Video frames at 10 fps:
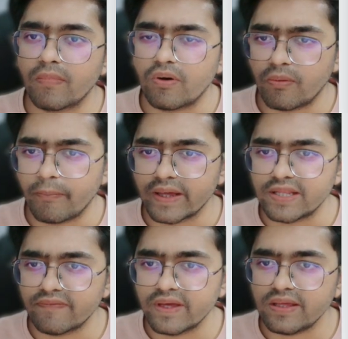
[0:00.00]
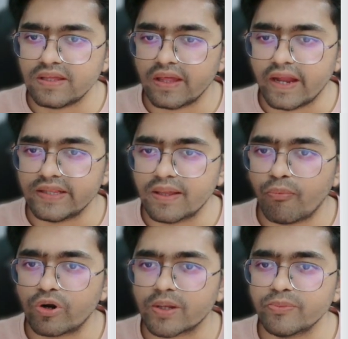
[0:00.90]
by the way, at the
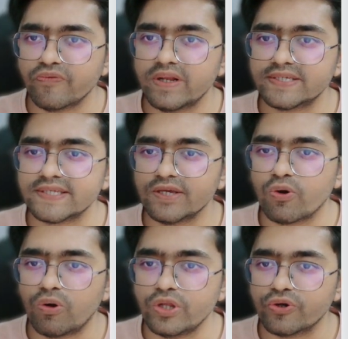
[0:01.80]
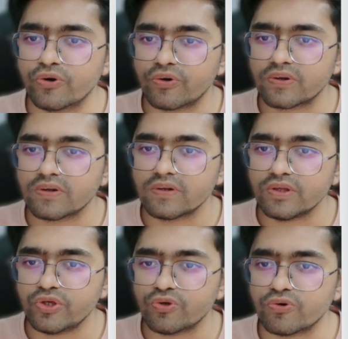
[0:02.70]
bottom you will see all your
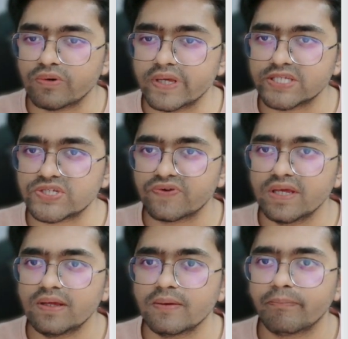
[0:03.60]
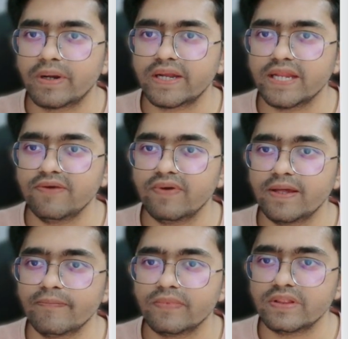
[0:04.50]
history, but anyway,
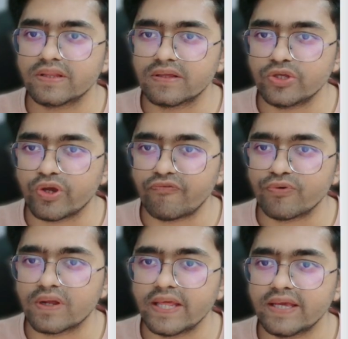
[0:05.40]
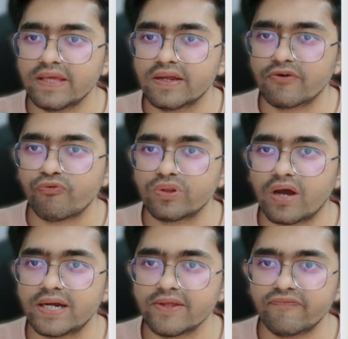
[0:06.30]
you have to click here for the
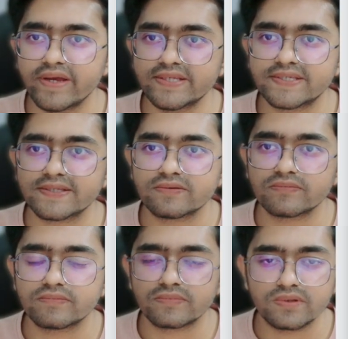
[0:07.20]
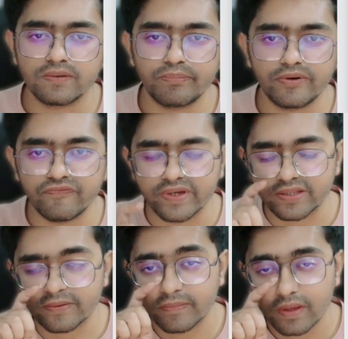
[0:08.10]
artifacts. Perfect.
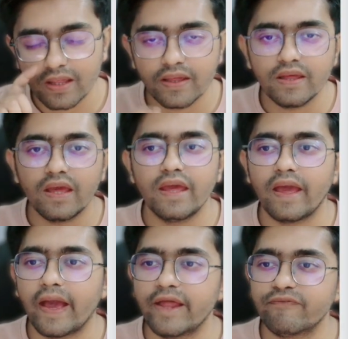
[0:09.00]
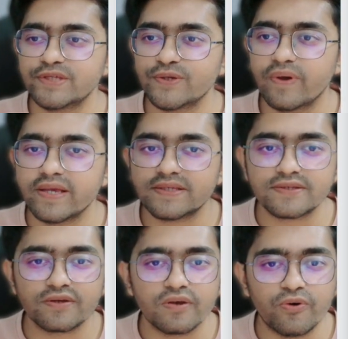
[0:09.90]
And once you guys
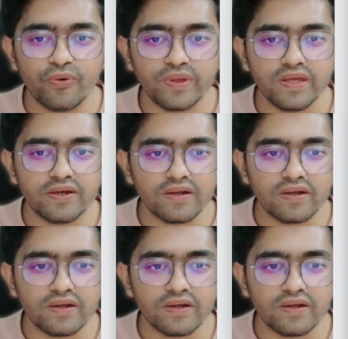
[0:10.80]
go here